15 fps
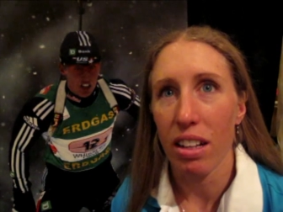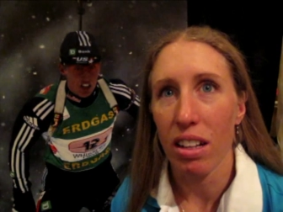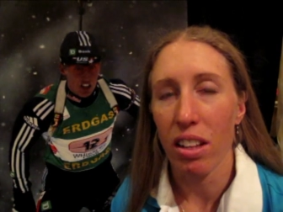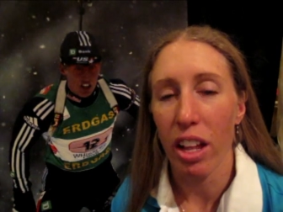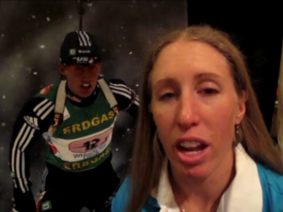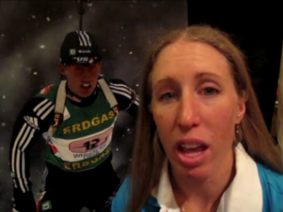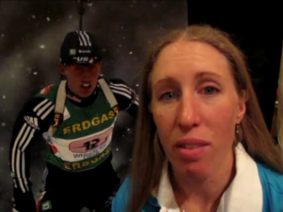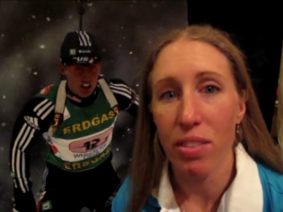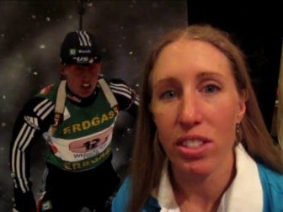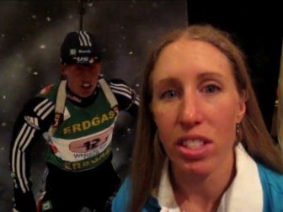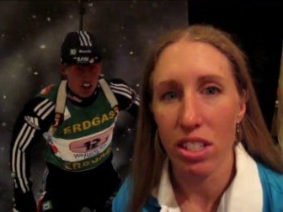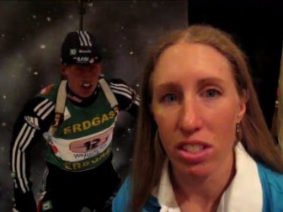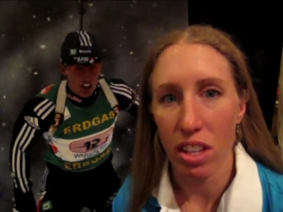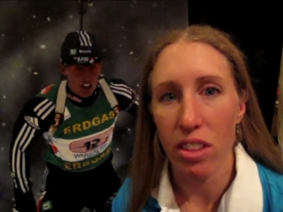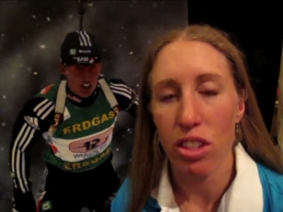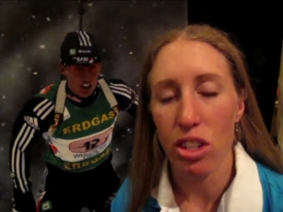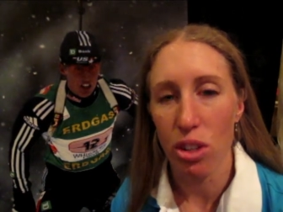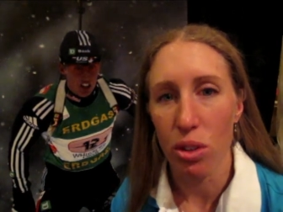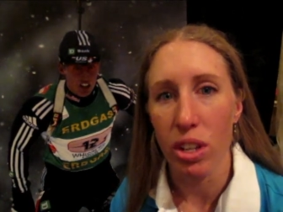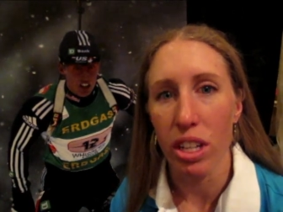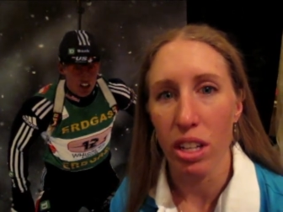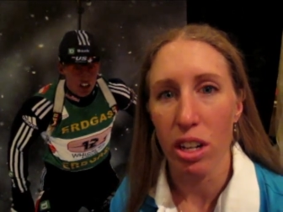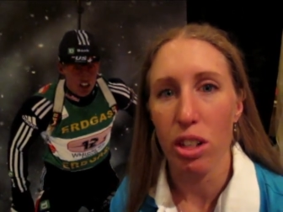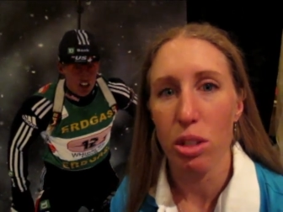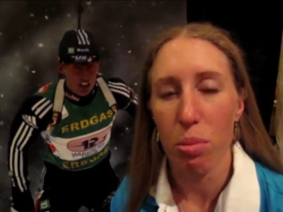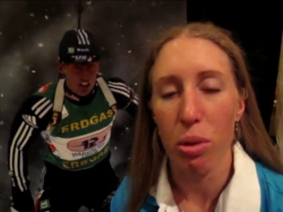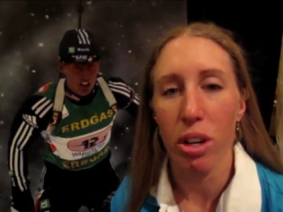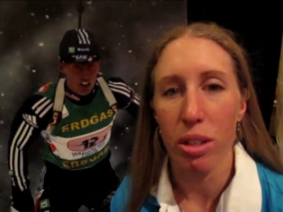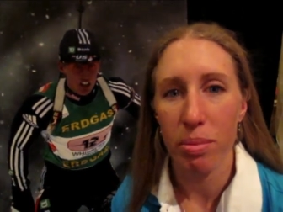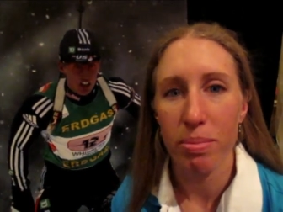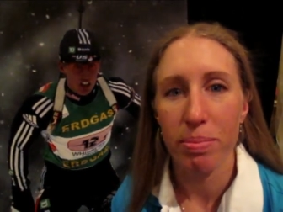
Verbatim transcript: a lot of emphasis on the shooting in our sport.